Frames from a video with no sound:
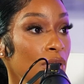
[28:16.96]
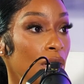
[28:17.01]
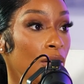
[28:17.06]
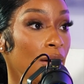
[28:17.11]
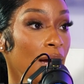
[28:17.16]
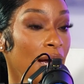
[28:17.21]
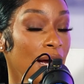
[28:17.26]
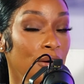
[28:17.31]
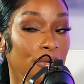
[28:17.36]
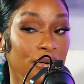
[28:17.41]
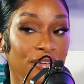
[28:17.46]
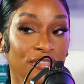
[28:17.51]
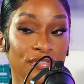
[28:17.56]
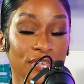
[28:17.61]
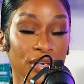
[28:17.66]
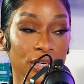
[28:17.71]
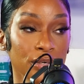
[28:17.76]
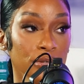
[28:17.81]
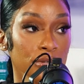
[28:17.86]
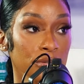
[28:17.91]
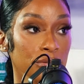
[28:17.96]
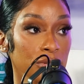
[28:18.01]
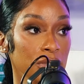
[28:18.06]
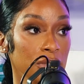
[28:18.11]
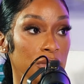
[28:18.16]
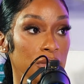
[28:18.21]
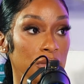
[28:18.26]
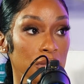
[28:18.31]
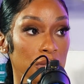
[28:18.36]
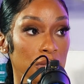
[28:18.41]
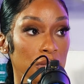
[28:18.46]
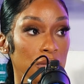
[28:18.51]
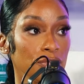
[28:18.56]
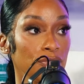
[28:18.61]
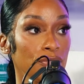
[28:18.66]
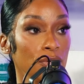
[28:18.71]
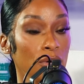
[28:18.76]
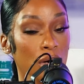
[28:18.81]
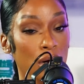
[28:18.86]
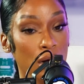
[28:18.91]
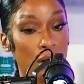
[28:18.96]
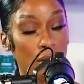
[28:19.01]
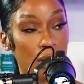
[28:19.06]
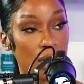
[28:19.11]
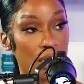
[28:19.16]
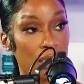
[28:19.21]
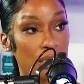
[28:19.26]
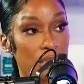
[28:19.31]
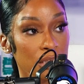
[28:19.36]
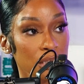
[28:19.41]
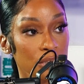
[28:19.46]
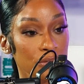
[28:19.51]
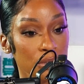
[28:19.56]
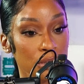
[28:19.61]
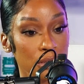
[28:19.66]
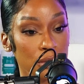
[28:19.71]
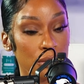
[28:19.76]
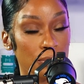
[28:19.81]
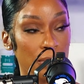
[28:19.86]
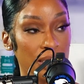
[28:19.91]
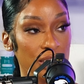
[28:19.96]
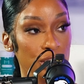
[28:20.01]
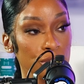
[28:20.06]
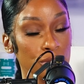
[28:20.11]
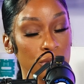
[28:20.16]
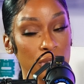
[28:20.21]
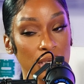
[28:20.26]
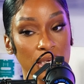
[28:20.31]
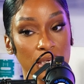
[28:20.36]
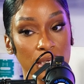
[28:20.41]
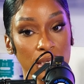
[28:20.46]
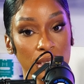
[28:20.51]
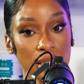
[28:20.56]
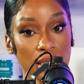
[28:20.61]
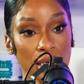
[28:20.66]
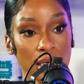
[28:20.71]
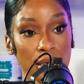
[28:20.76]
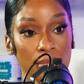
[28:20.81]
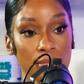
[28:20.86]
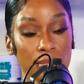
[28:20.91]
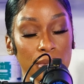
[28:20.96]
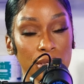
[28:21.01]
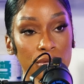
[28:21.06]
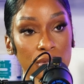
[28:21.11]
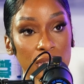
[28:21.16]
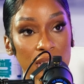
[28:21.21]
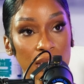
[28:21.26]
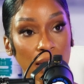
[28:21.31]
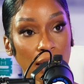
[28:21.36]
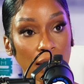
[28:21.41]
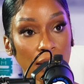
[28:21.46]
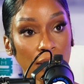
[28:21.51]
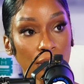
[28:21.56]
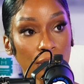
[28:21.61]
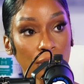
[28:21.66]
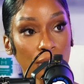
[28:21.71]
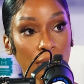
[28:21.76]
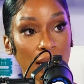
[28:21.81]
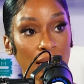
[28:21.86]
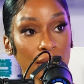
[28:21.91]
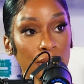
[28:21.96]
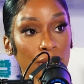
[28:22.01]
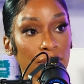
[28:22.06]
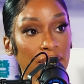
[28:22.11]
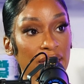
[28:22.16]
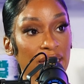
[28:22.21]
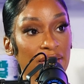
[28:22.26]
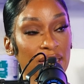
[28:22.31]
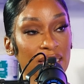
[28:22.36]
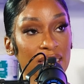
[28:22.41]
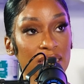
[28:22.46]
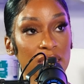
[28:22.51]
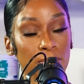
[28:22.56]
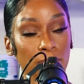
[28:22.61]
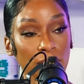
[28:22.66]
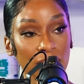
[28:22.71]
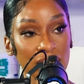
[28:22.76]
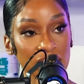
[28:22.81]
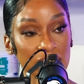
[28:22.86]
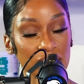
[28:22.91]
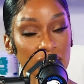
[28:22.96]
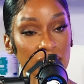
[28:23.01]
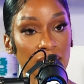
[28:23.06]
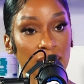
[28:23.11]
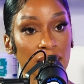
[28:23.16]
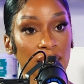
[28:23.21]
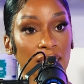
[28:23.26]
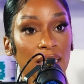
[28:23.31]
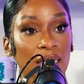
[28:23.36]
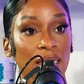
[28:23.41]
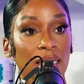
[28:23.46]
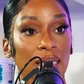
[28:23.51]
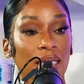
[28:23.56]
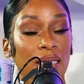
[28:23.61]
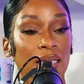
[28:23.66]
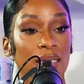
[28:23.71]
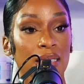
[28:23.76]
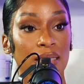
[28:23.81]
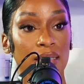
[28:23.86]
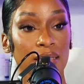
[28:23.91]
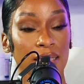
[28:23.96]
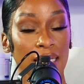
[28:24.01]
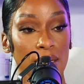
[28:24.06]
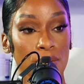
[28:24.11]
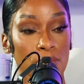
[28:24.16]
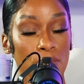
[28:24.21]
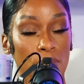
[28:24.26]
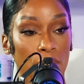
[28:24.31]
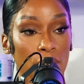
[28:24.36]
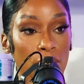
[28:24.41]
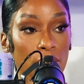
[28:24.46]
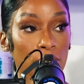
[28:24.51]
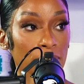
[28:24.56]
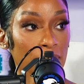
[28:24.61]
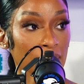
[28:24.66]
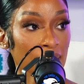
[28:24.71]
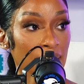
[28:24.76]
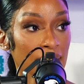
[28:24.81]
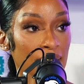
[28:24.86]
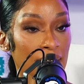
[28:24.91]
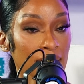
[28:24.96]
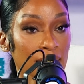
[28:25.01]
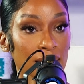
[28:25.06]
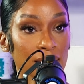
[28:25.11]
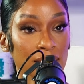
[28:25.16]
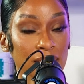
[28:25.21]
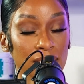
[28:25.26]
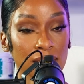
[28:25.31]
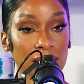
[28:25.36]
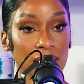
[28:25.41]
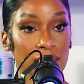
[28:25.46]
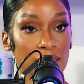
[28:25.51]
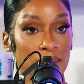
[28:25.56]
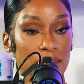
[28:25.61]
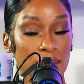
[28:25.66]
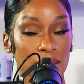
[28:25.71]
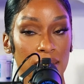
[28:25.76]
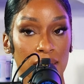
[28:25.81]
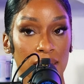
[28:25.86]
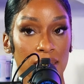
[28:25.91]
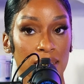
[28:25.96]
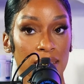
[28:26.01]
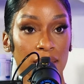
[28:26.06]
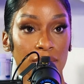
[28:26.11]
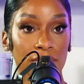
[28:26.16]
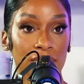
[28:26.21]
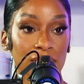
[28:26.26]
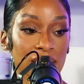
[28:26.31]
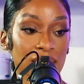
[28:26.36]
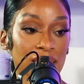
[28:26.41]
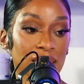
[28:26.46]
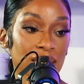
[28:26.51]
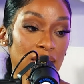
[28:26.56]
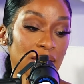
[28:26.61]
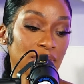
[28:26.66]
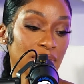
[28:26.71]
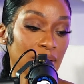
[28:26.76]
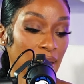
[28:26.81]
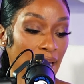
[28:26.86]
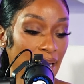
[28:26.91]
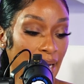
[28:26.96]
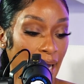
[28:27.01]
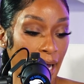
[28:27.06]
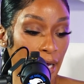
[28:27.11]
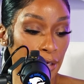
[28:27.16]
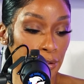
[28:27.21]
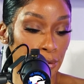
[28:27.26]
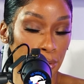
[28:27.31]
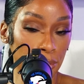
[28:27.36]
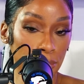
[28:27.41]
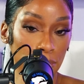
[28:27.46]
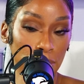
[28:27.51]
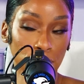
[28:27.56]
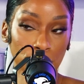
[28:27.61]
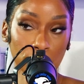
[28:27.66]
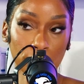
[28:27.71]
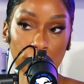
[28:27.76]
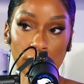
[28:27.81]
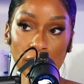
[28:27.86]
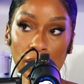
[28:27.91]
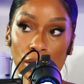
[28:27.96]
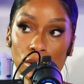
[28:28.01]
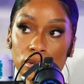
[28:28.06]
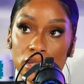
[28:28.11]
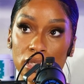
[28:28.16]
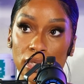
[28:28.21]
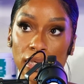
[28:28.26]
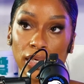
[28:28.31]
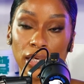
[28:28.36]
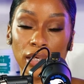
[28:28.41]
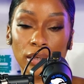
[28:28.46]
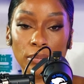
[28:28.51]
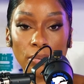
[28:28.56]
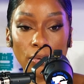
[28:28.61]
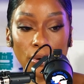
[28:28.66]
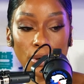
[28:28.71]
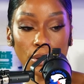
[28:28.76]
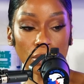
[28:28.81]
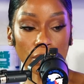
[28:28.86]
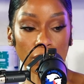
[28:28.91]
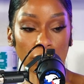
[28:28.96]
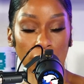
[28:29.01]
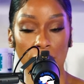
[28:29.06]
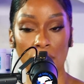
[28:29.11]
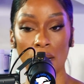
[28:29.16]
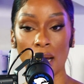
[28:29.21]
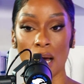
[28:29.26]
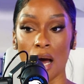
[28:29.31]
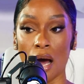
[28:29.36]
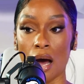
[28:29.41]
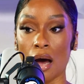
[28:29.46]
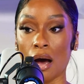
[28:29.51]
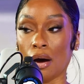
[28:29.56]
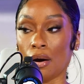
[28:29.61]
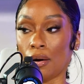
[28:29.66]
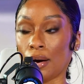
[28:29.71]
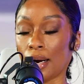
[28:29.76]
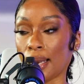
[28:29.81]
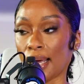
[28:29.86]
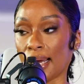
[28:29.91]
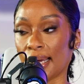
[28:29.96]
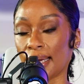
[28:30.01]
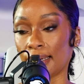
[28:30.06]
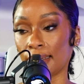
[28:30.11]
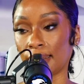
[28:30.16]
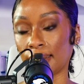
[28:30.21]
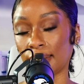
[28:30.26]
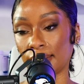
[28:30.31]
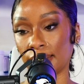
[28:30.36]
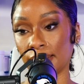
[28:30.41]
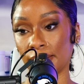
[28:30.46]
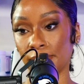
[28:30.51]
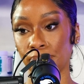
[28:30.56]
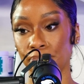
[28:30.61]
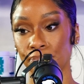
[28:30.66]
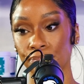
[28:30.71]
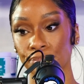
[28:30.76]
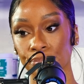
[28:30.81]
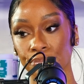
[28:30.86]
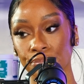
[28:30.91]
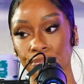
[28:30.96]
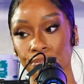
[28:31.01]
know how it feels for an artist to make sure they get their music out. I know that expression, they wordplay, just the seriousness of it. Like, I knew when we would go to Ebro or like Hot